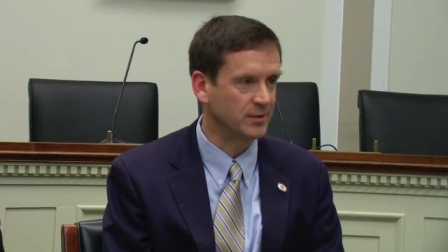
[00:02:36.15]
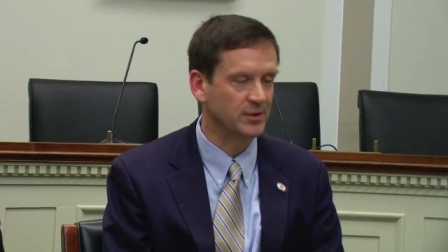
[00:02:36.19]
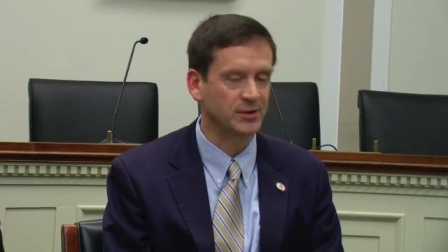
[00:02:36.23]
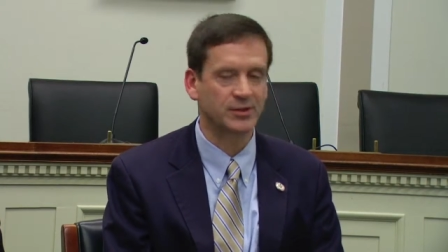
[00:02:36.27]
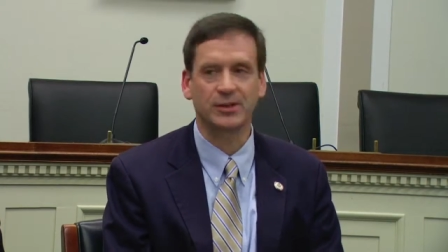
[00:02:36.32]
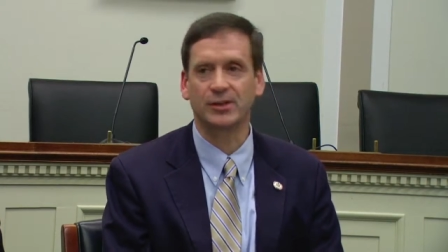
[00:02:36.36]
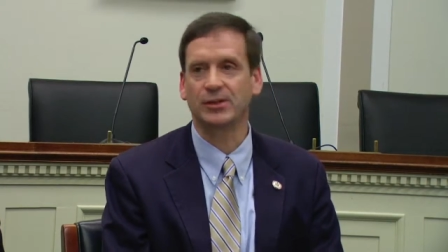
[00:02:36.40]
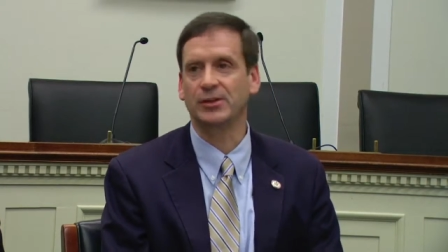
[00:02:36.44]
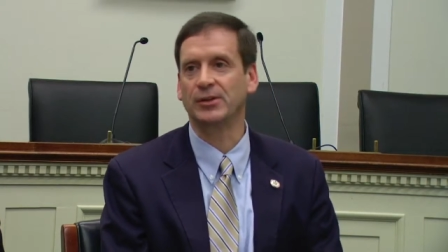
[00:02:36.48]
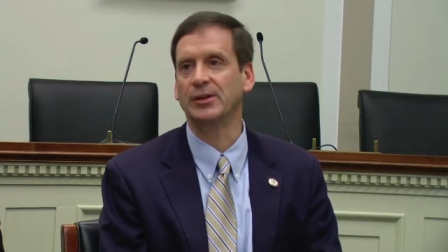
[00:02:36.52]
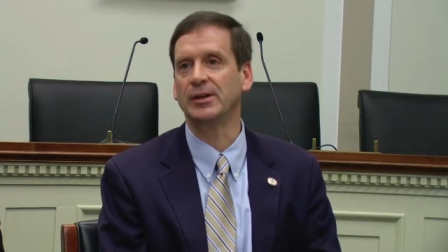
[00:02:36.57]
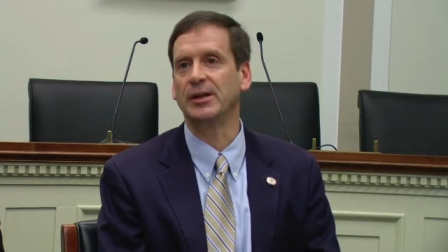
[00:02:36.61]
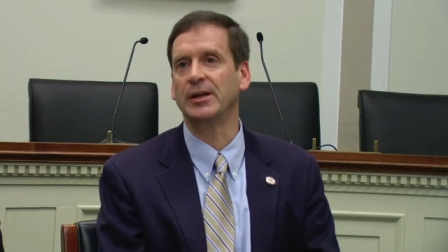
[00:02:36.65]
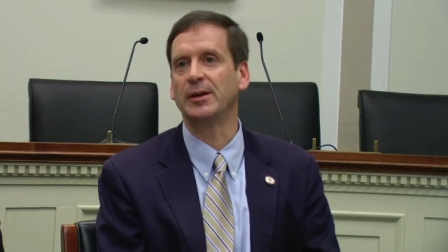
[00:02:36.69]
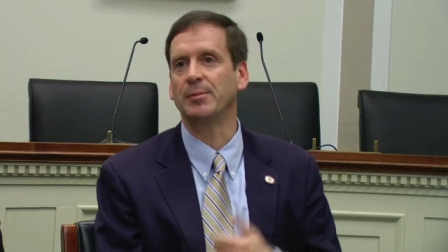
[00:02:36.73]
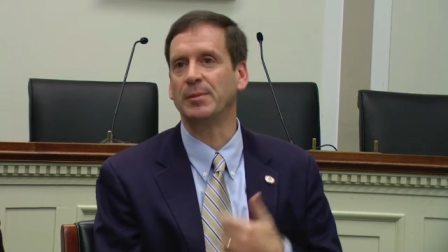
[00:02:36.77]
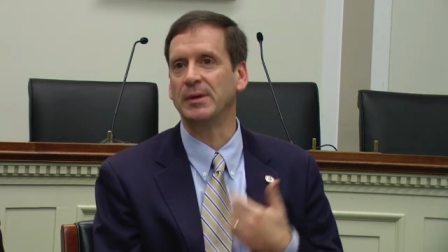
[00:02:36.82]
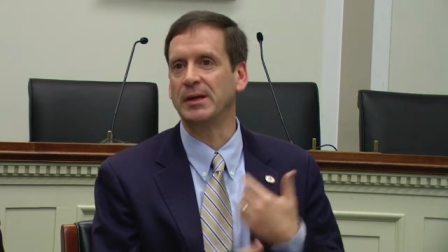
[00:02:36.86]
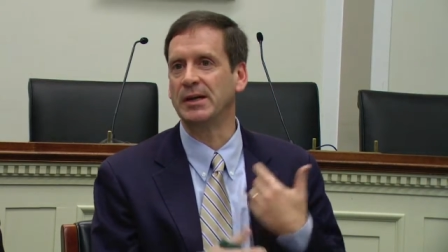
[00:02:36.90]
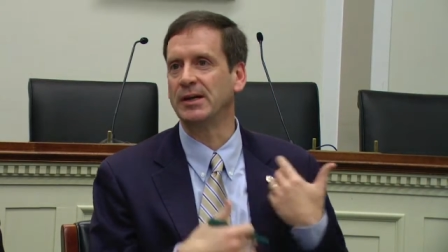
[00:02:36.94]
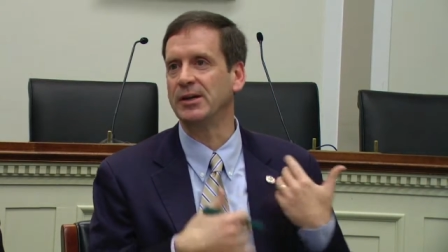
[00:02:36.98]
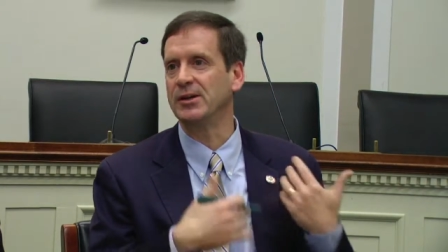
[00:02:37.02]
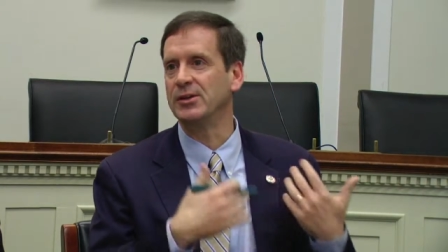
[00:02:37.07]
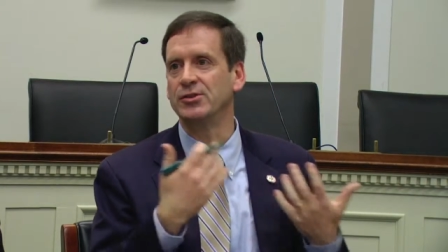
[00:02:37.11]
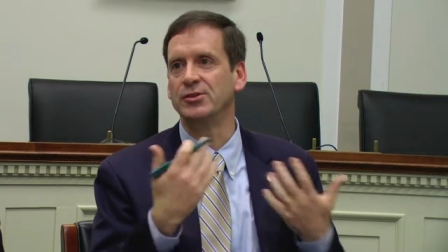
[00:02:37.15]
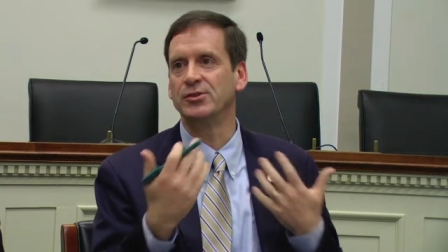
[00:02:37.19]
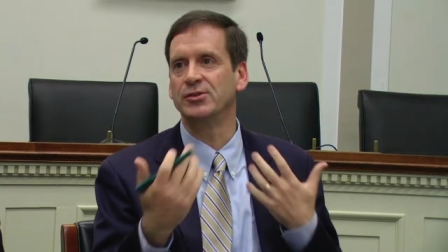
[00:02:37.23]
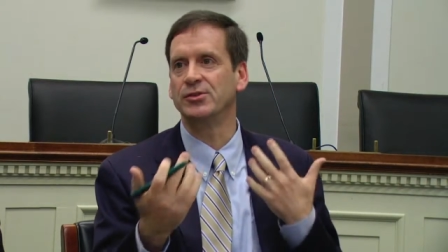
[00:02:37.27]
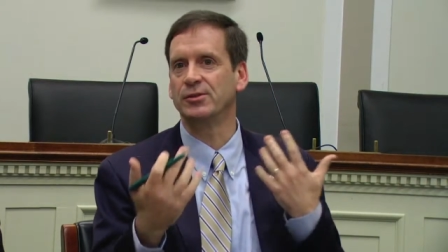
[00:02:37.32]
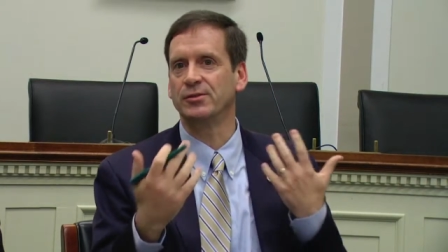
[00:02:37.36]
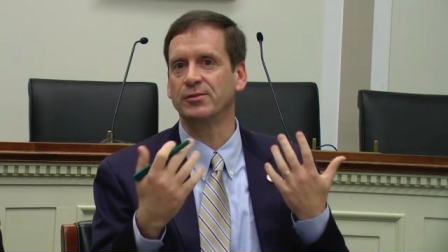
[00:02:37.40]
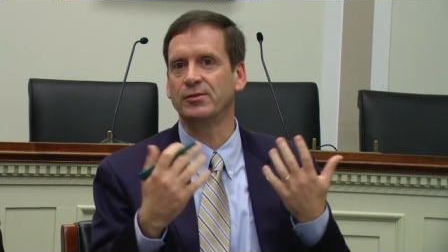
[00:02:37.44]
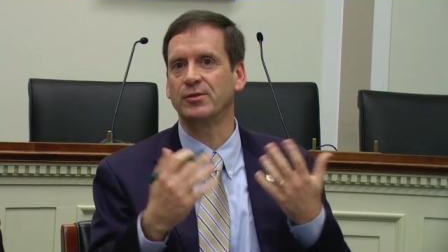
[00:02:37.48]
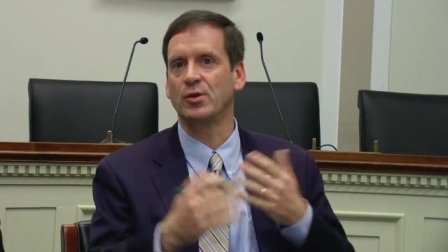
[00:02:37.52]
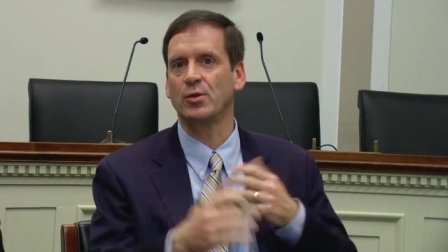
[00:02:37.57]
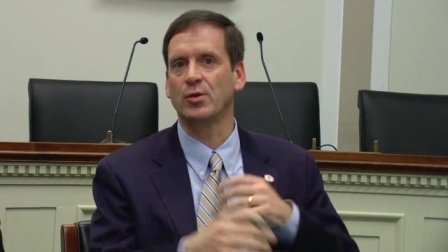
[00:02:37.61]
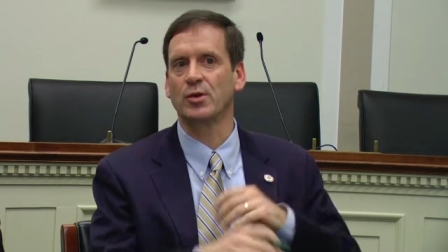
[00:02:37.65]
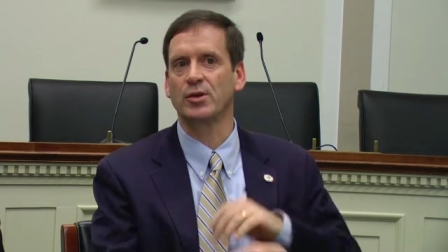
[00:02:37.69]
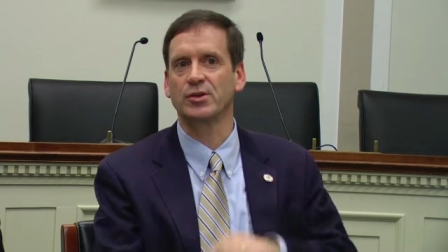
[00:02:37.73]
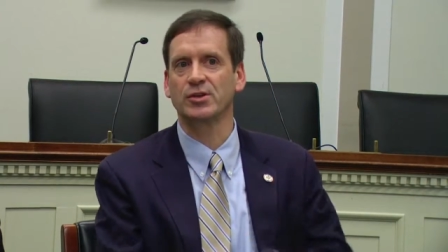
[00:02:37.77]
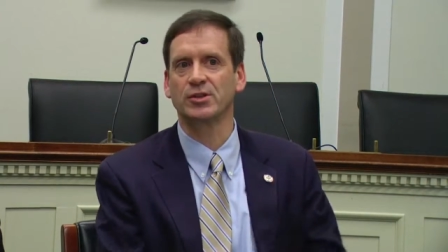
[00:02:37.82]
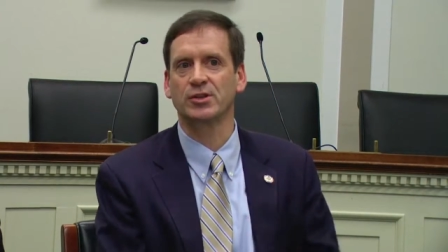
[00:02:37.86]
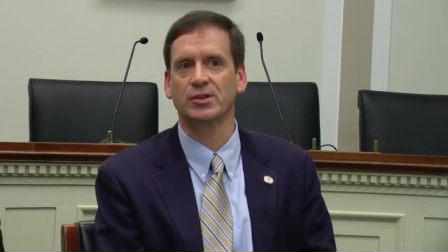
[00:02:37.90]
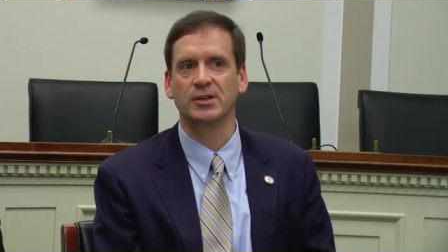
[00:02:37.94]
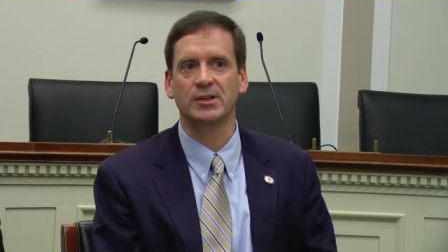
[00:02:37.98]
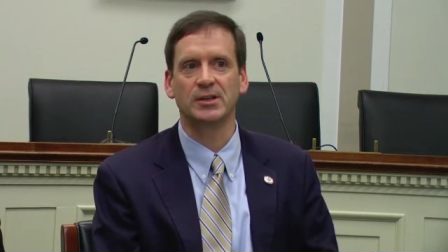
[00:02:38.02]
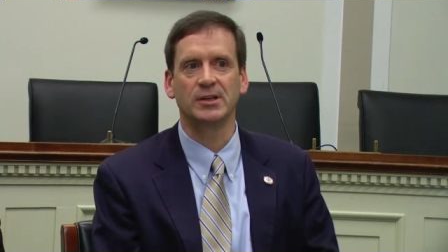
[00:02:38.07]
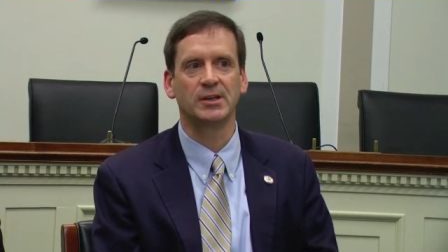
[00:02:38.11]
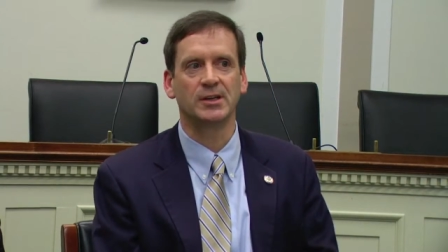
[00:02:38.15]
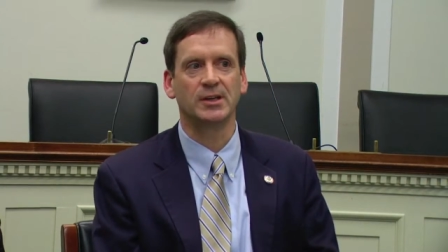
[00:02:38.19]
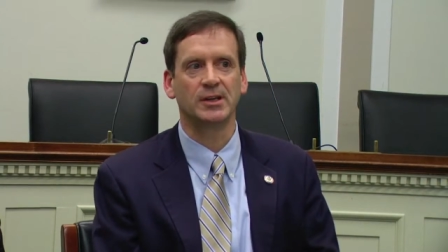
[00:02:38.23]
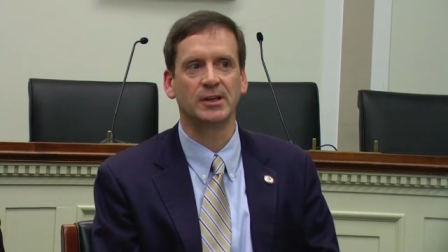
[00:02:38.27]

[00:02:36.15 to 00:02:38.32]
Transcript: facility because, of course,